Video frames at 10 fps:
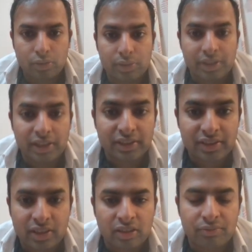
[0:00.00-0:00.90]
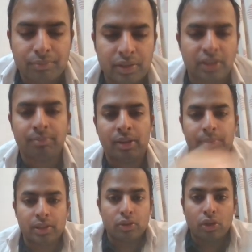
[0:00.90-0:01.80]
go against the government and
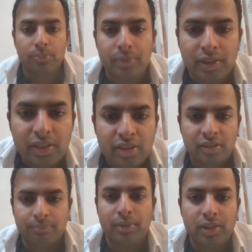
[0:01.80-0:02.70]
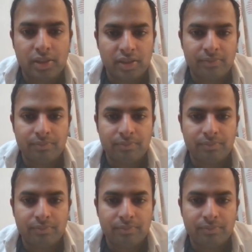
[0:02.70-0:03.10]
maybe topple it. But